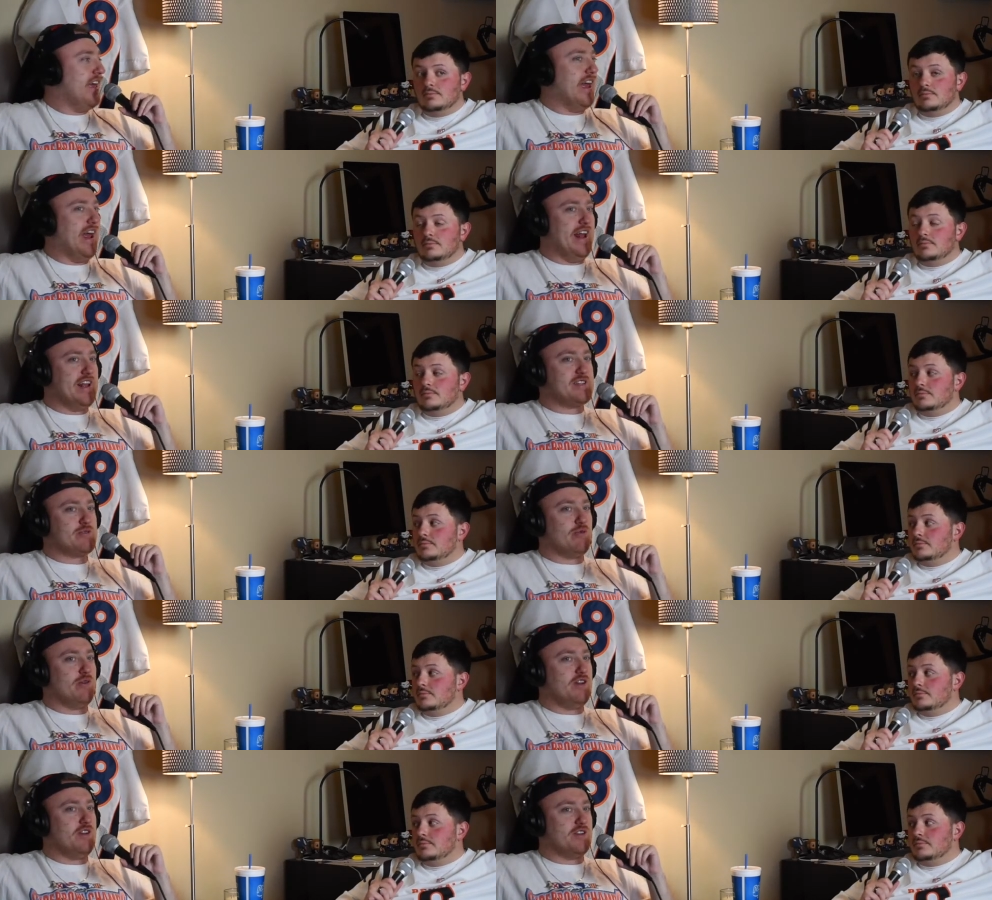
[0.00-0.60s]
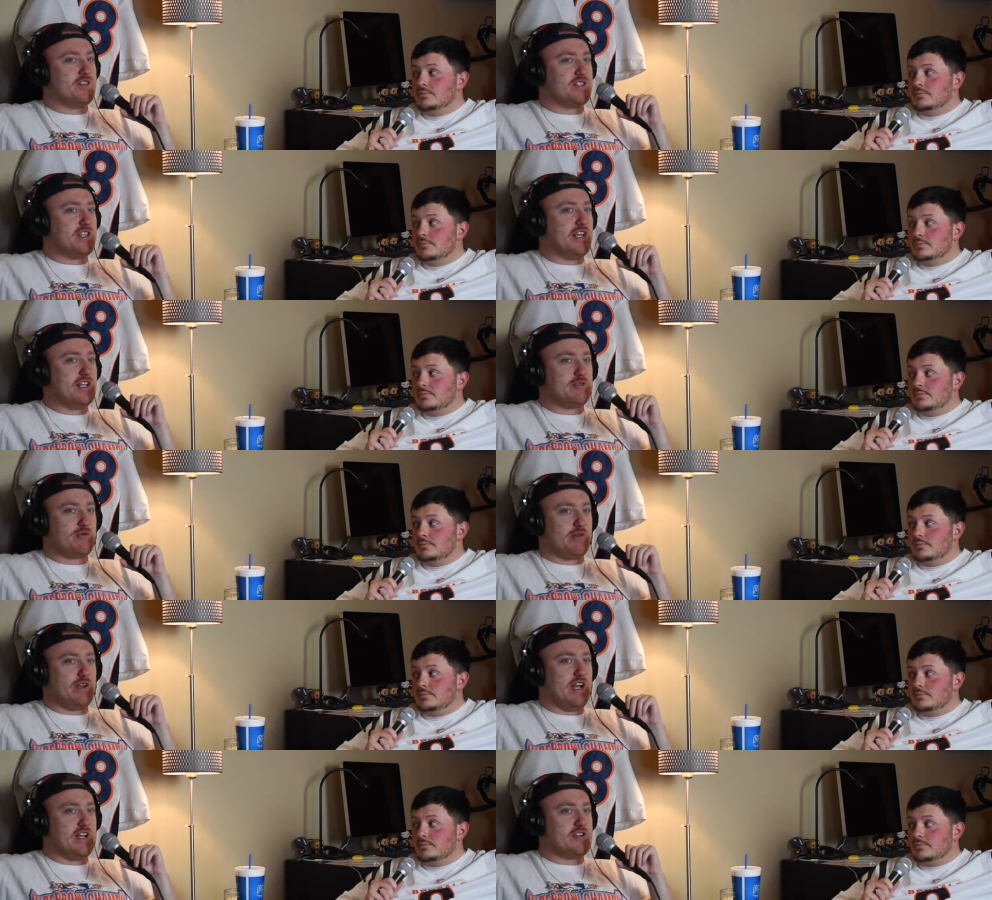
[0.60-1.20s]
Speaker 1: It's one of those things
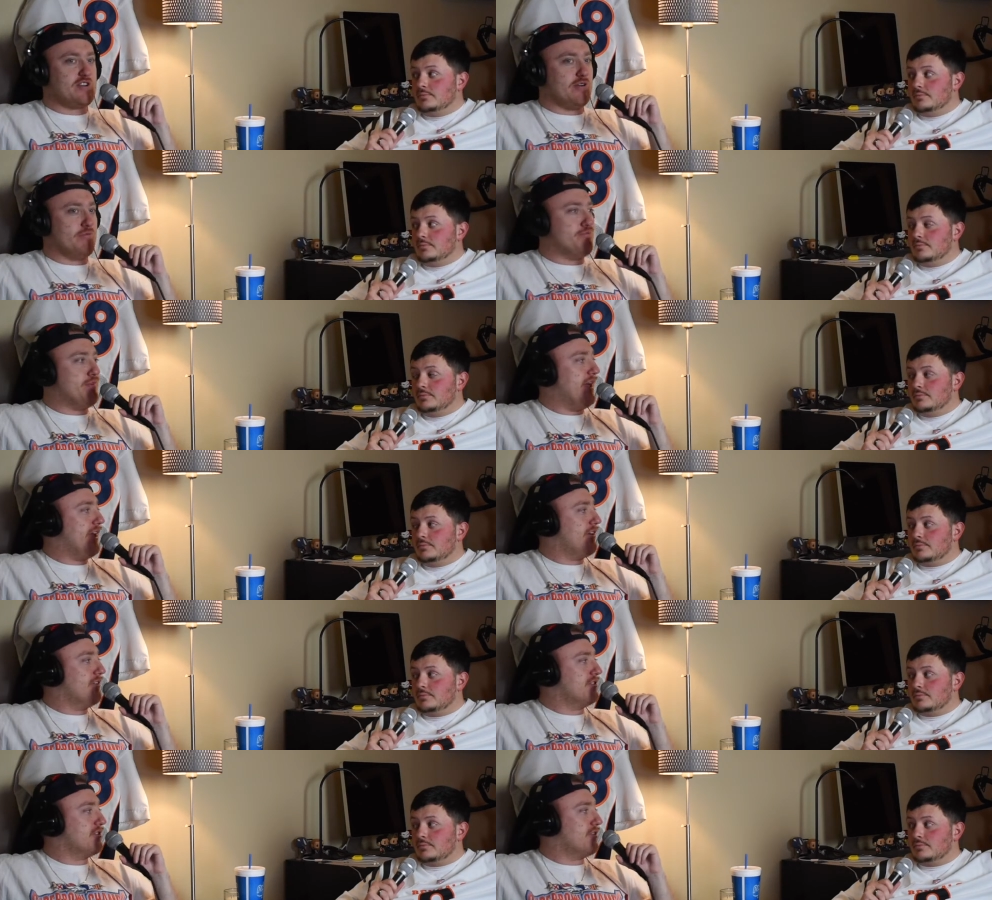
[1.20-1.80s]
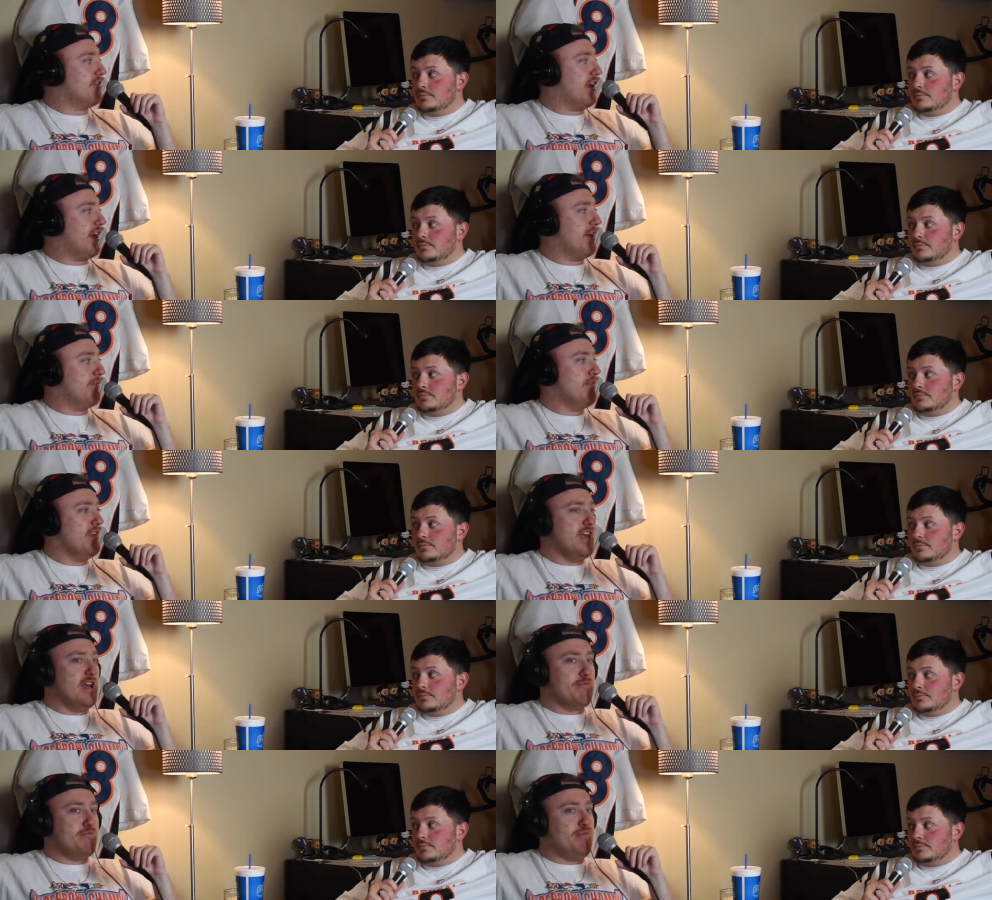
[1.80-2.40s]
where yes, you're a Bengals fan,
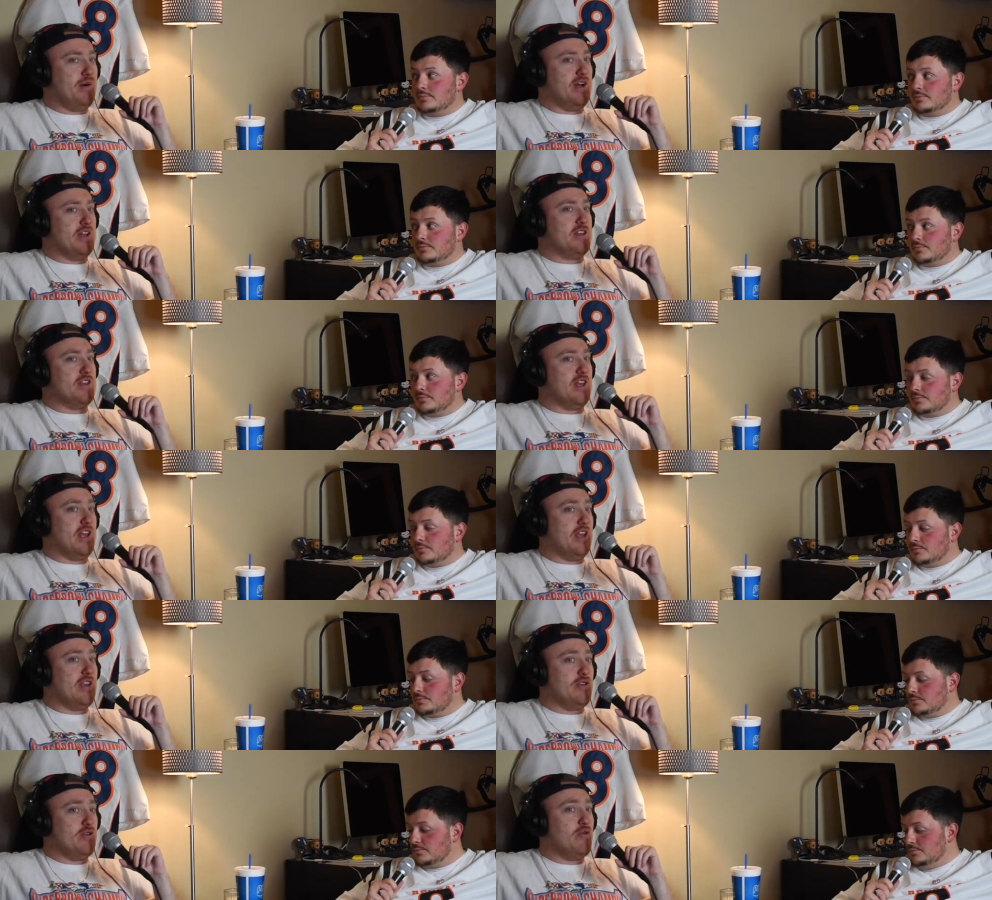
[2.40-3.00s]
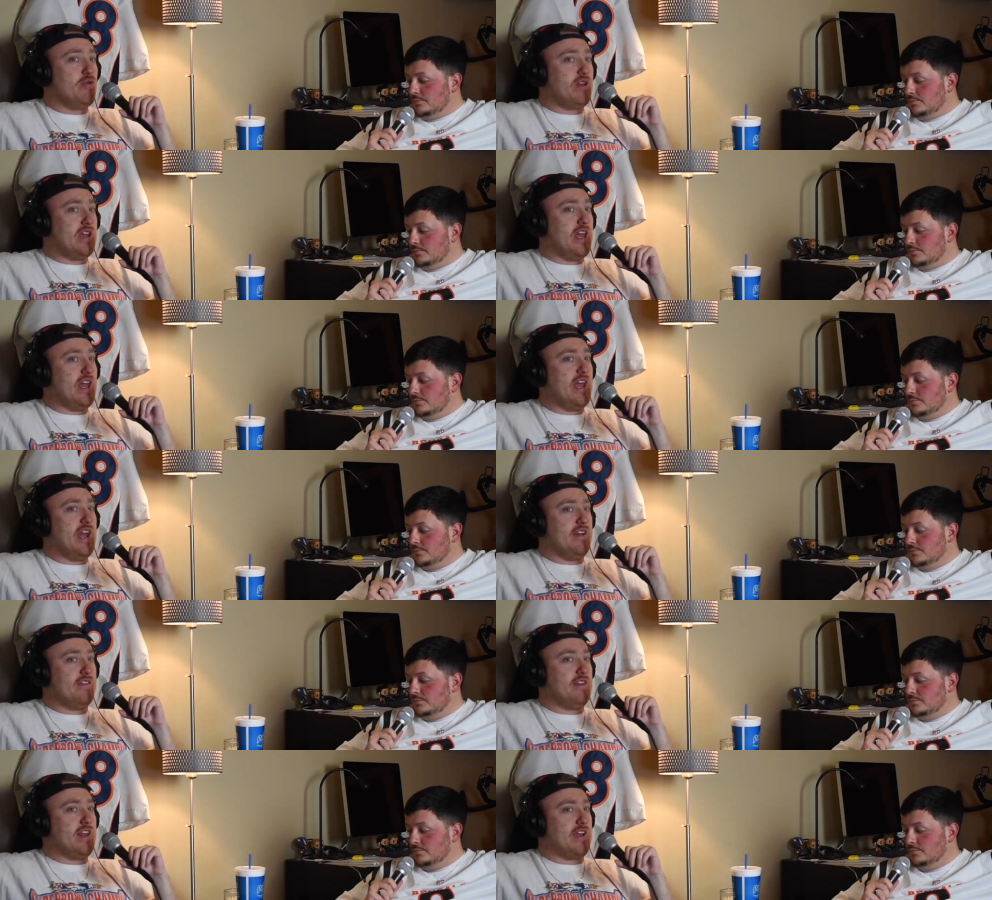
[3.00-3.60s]
but you
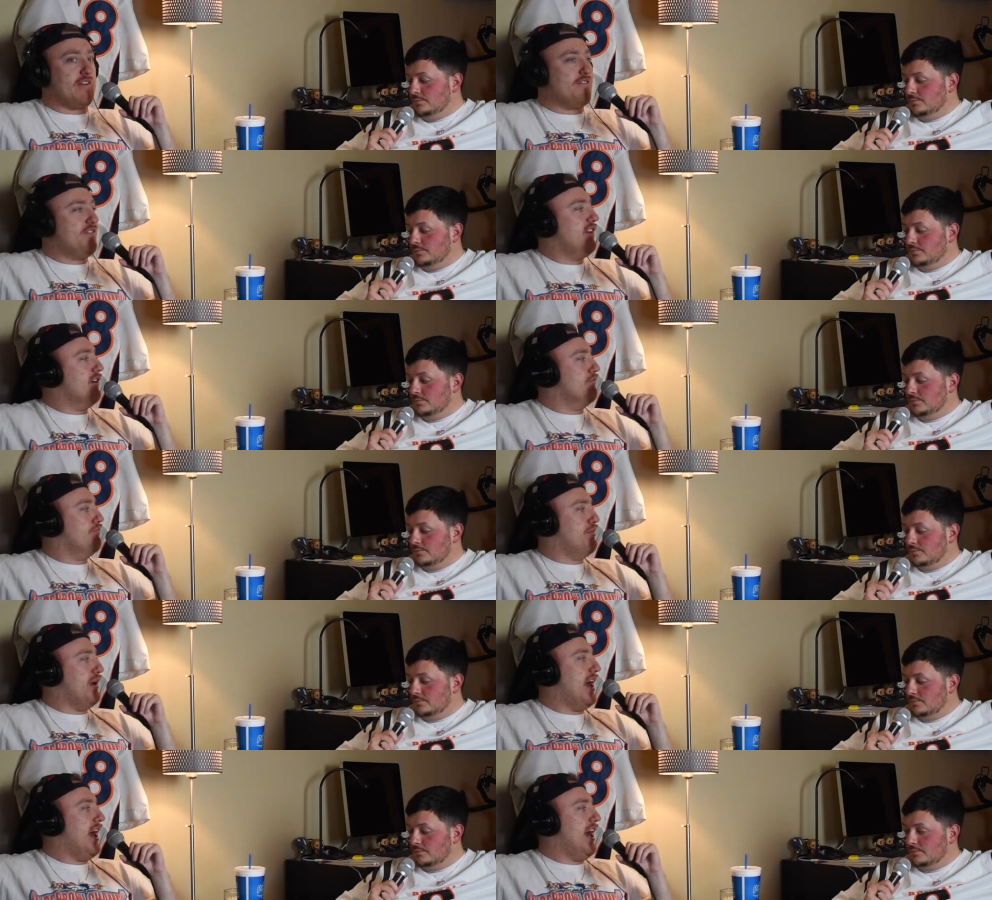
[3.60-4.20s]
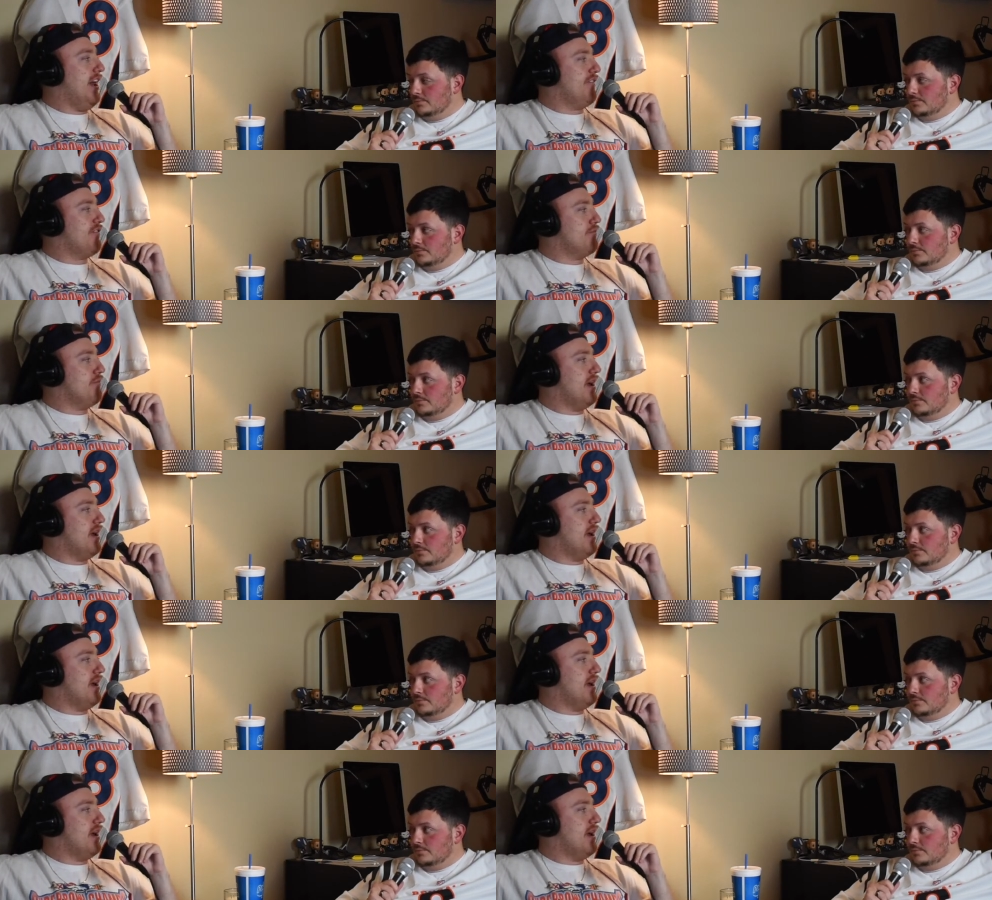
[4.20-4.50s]
can't like feel bad for